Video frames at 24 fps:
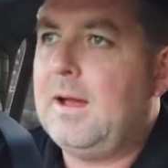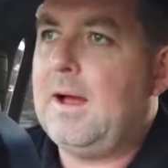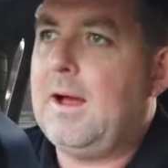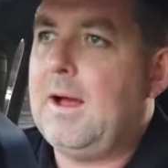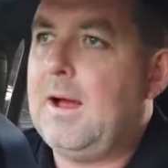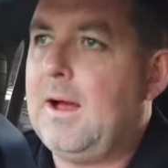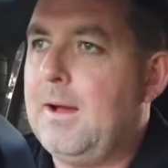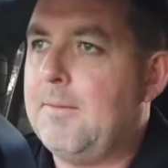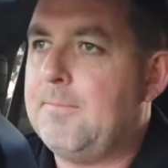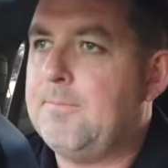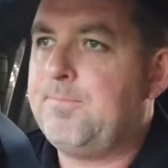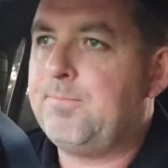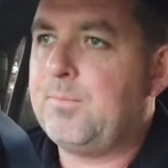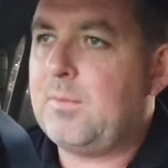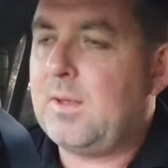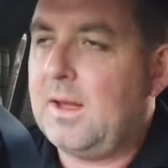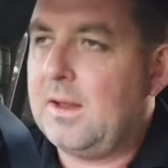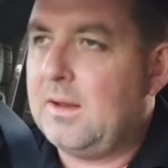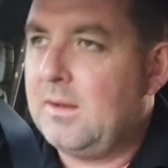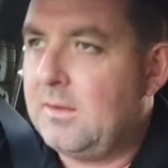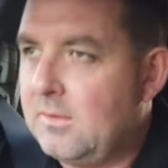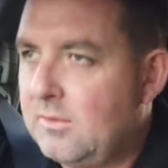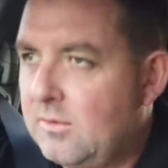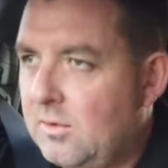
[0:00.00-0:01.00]
Um,
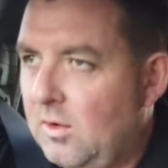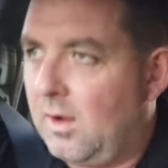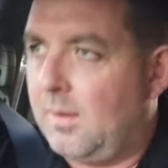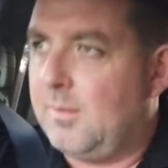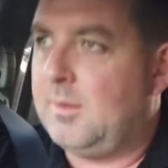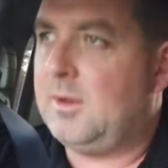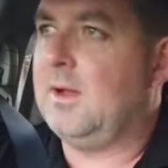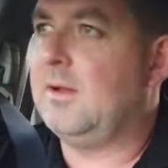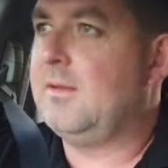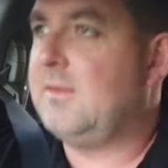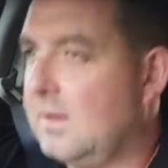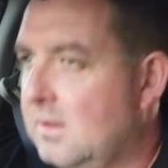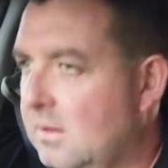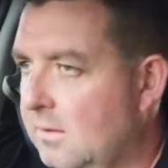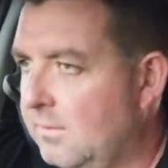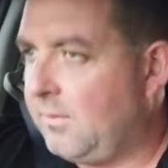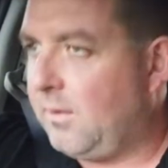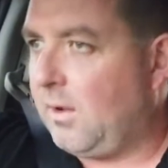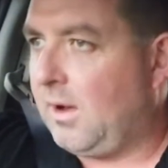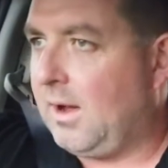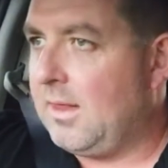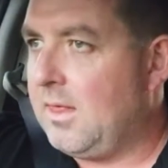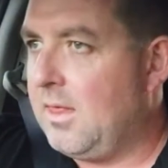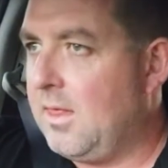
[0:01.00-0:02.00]
and Simon
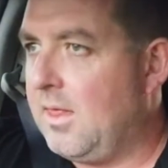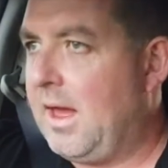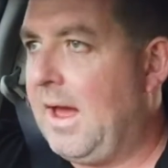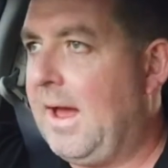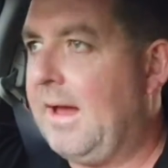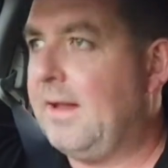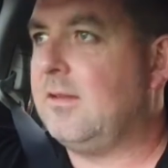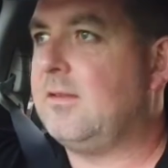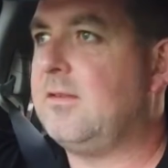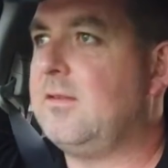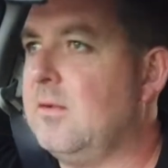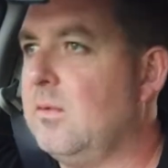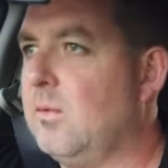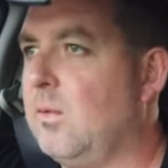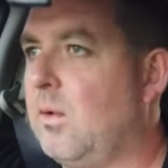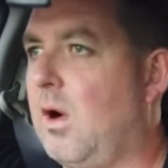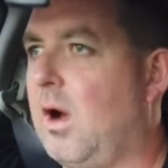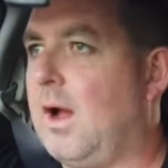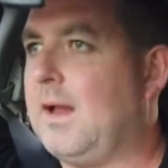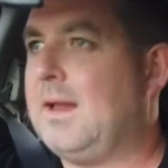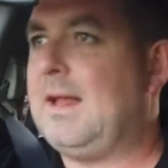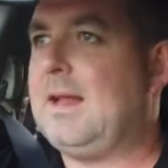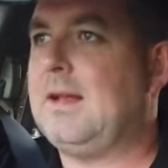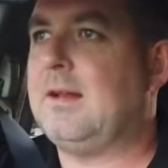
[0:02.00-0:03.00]
identified that
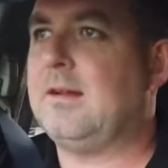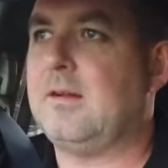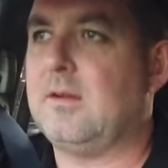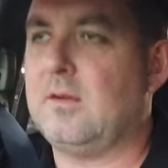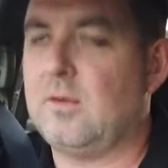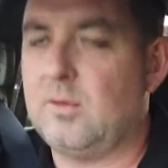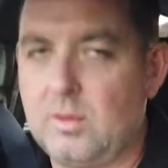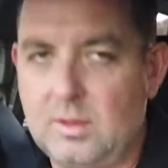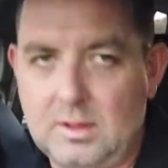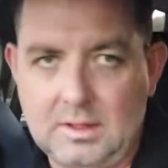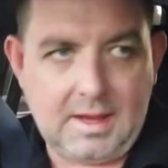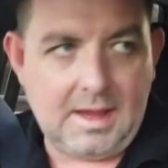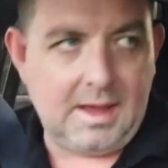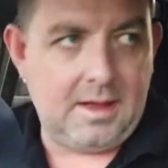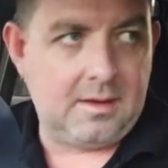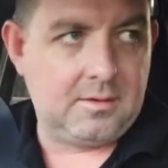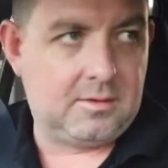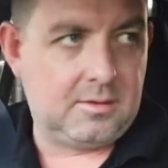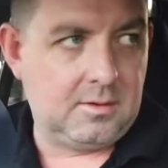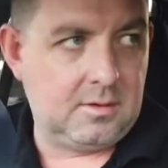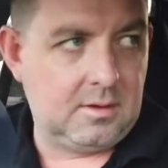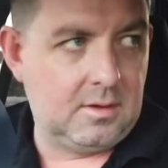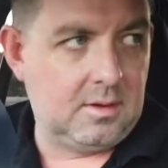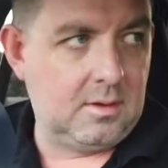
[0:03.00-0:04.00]
I needed a good
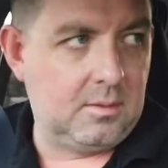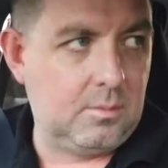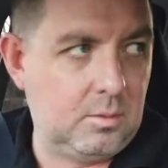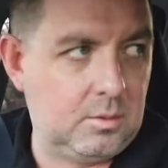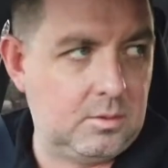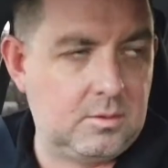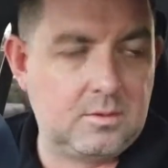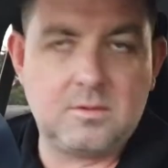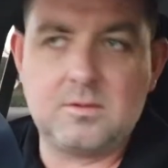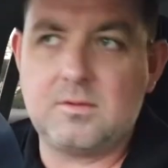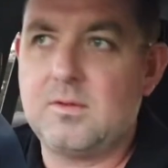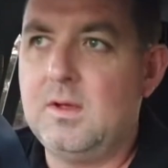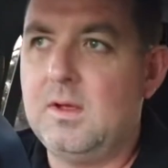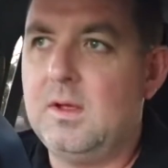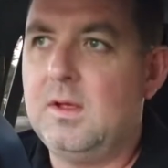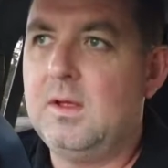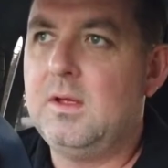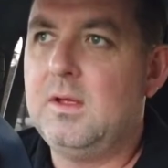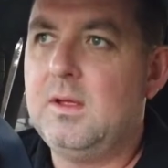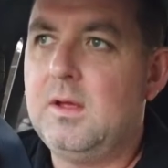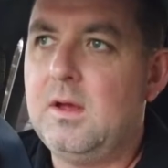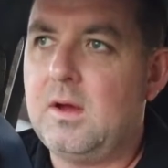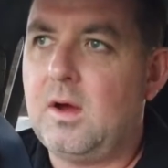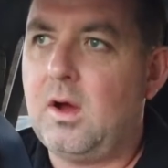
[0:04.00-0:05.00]
accountant that was
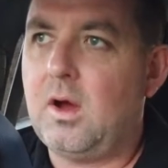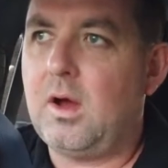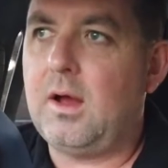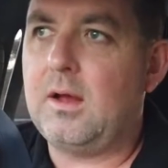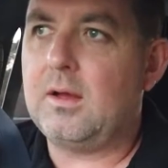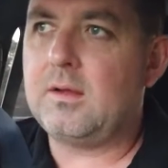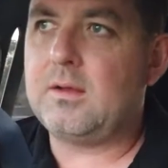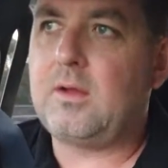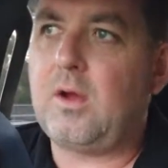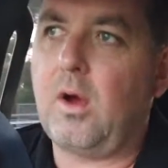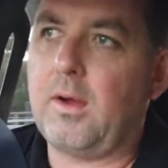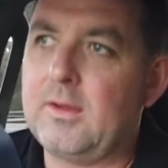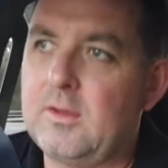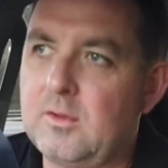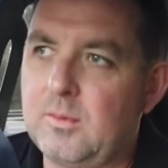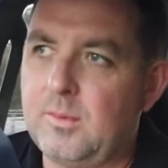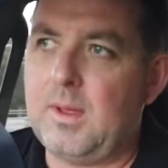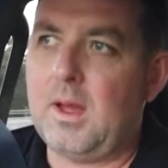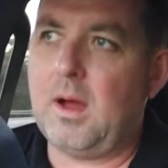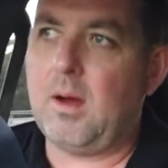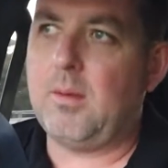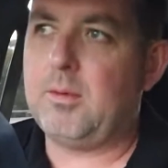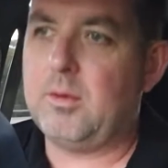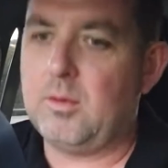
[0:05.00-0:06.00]
going to
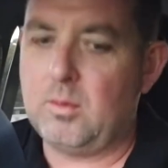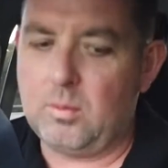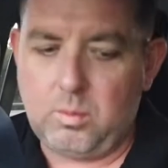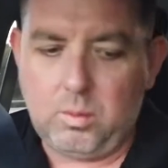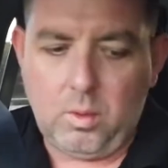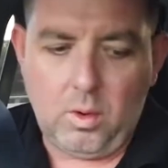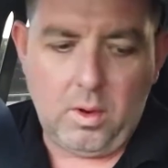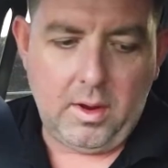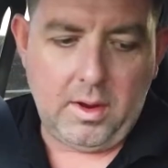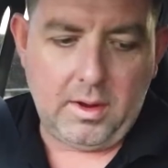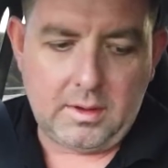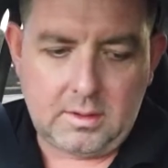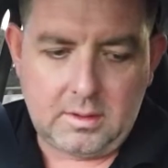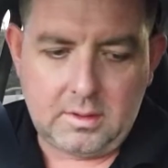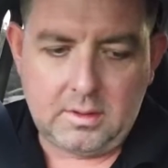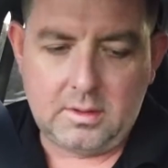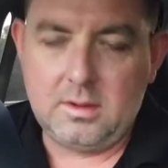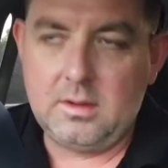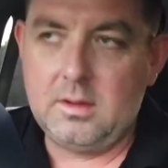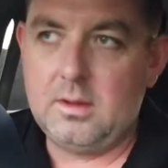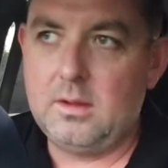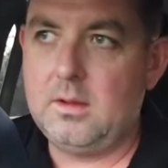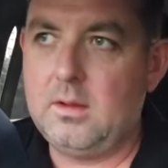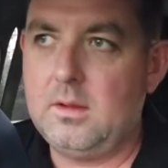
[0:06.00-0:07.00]
be able to work
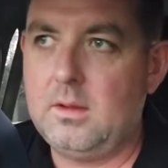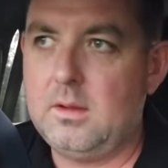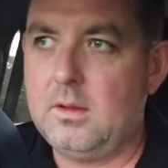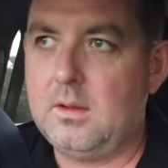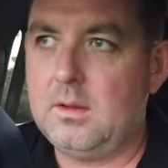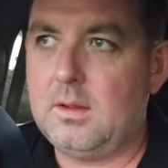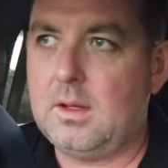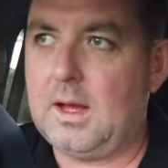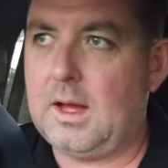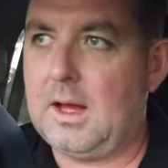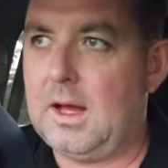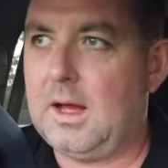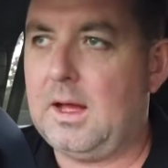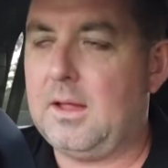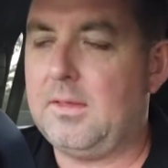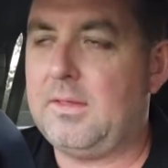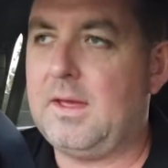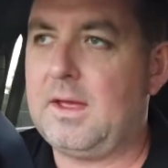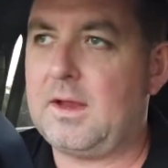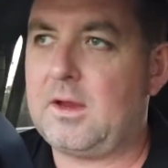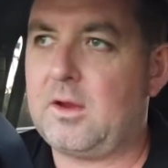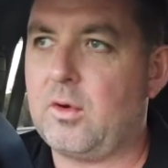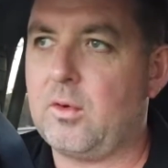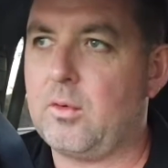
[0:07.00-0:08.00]
uh,
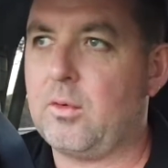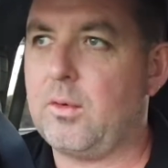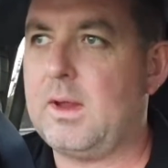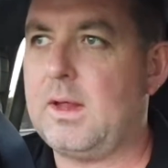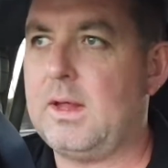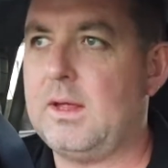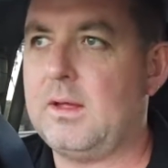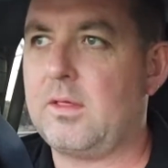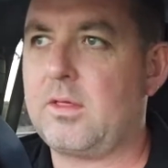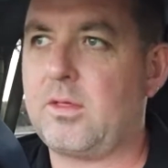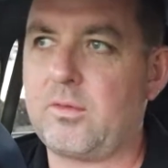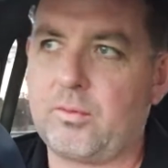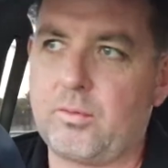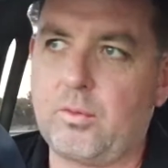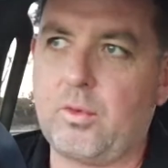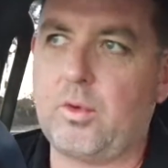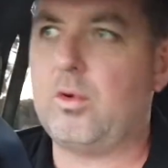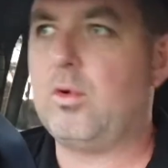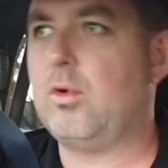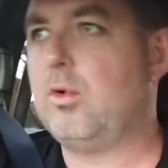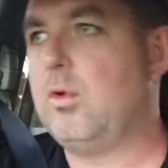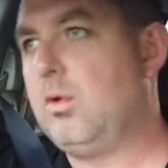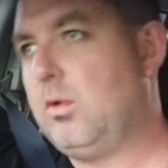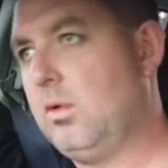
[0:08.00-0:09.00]
their career
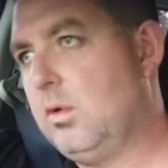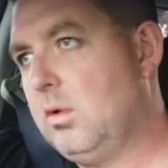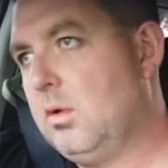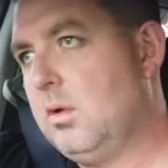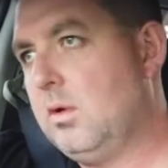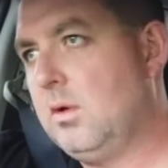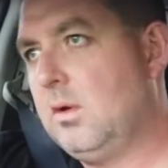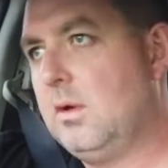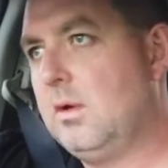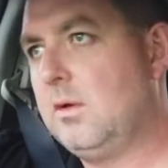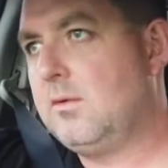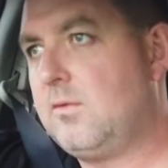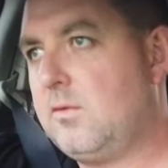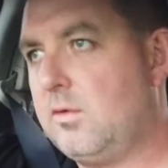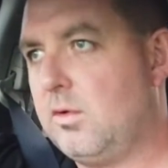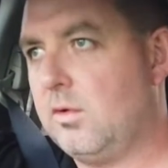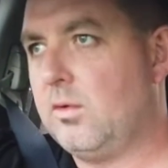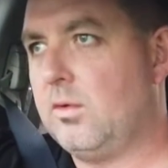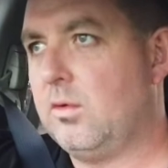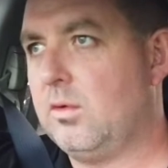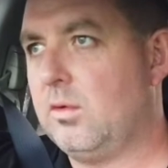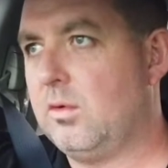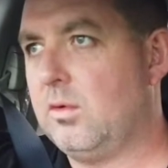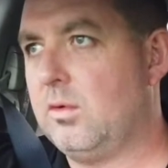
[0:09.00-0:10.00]
through
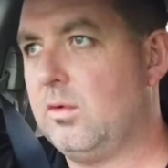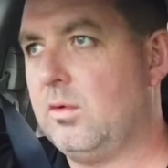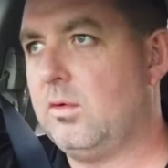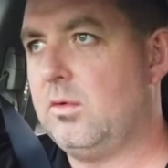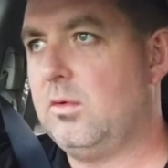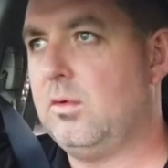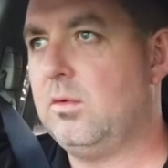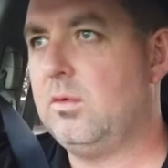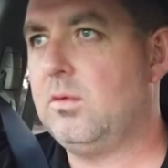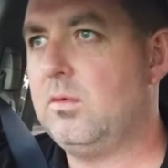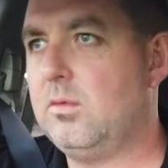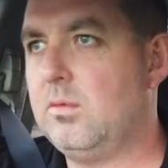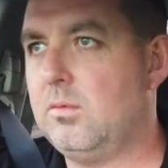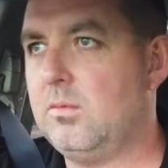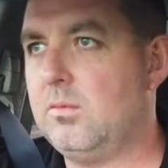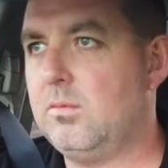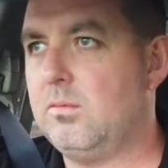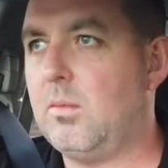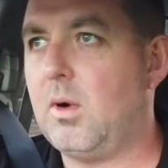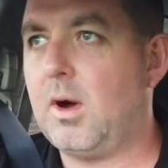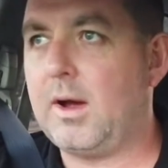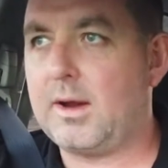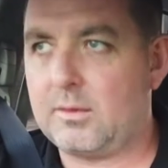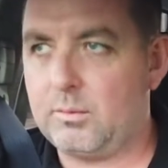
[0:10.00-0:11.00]
to
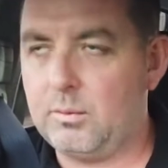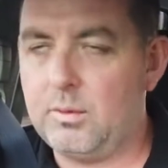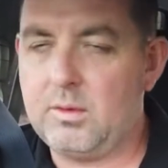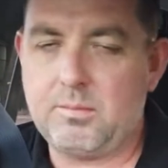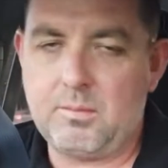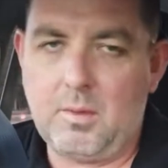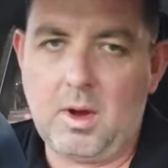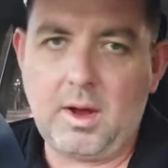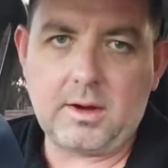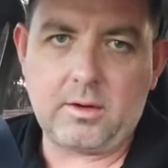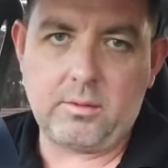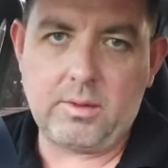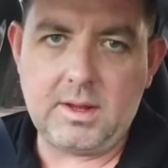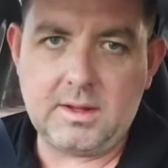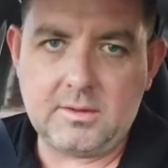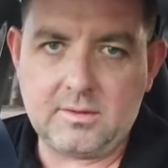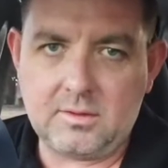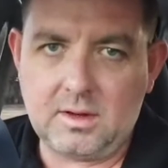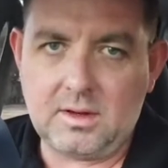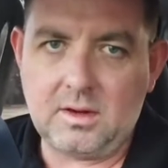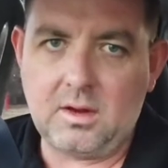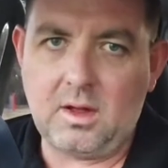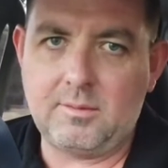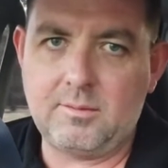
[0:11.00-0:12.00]
my, with my career,
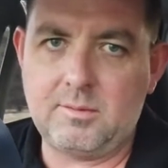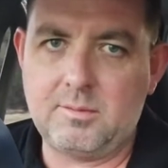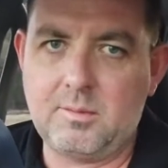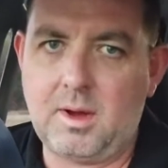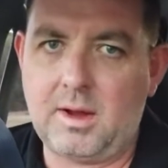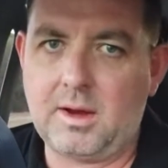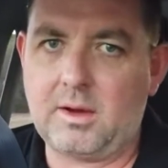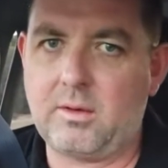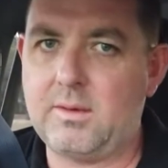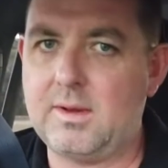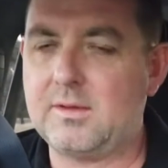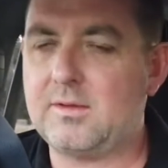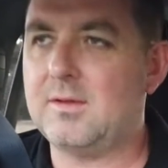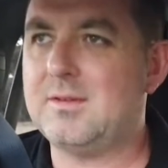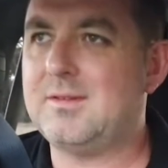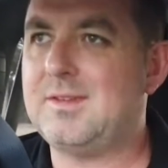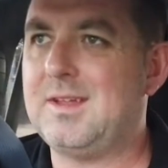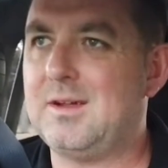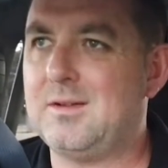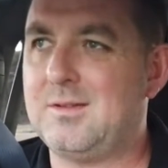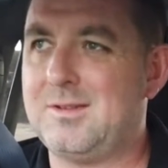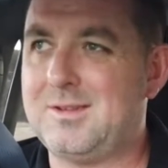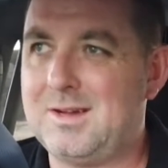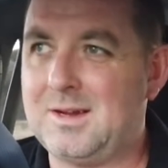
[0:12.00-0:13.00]
so in line with my career. So
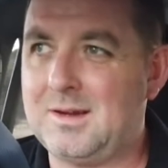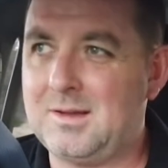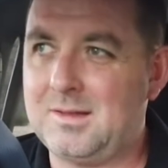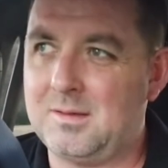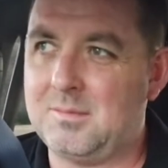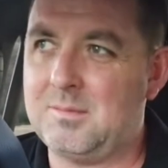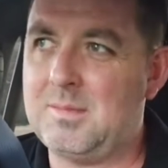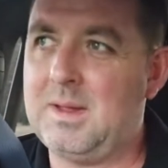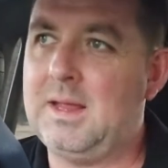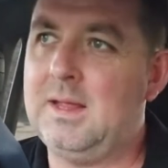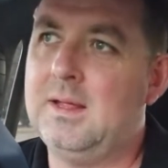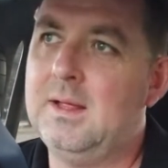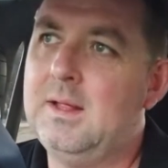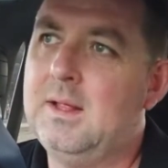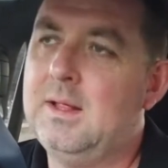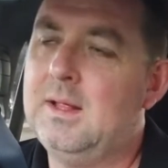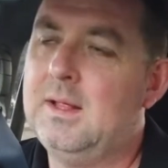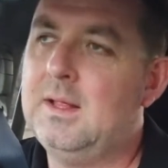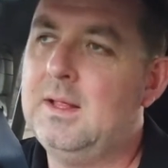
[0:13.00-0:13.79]
Dion's younger than me.